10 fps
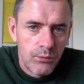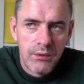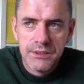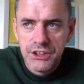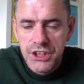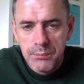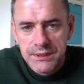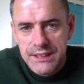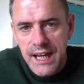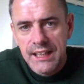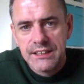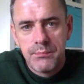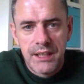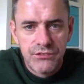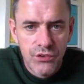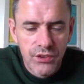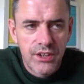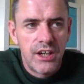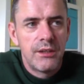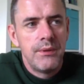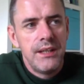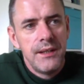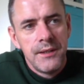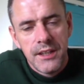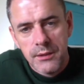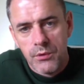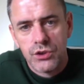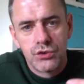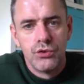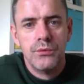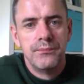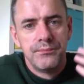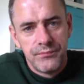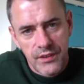the one with the cheapest tax, the best fuel economy, and the most room.